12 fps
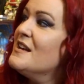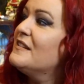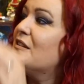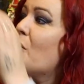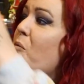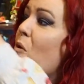
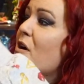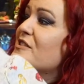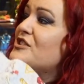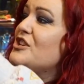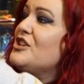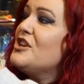So
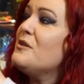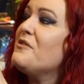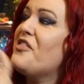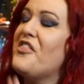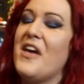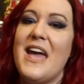what do you
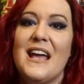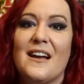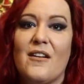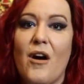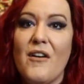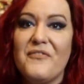
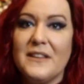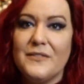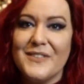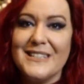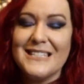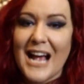think of
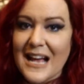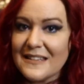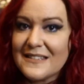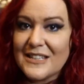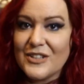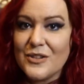these
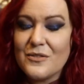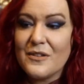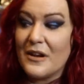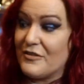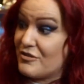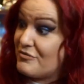fantastic new
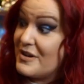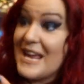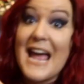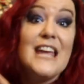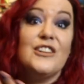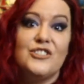
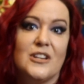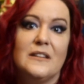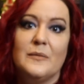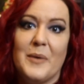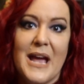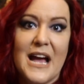
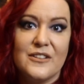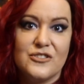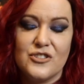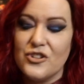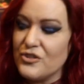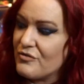creations by
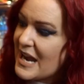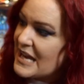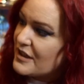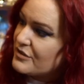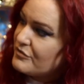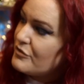Ashton
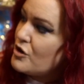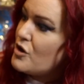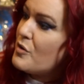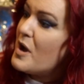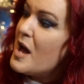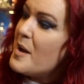Drake
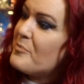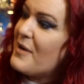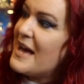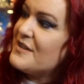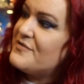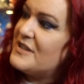through
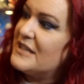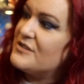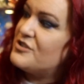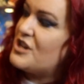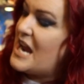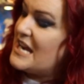Bradford
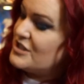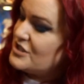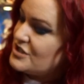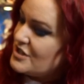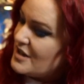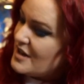
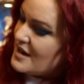Exchange?